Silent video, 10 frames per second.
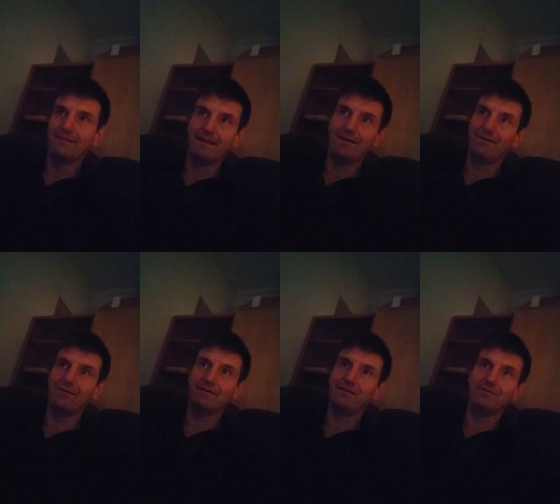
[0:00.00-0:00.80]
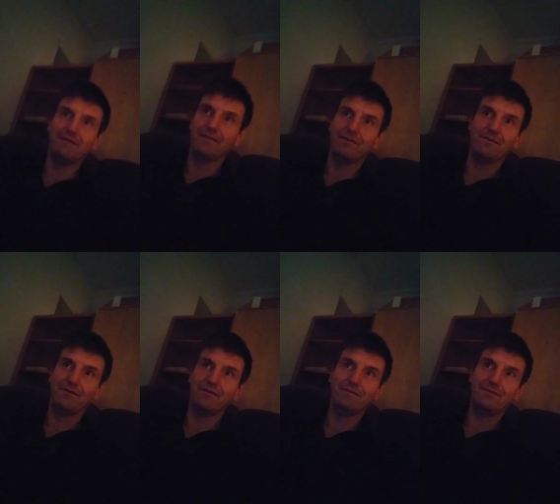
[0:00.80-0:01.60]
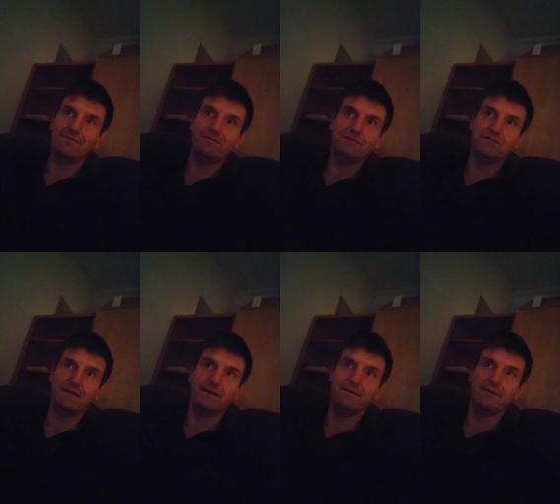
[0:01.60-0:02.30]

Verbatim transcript: You now on TV, there's all this shit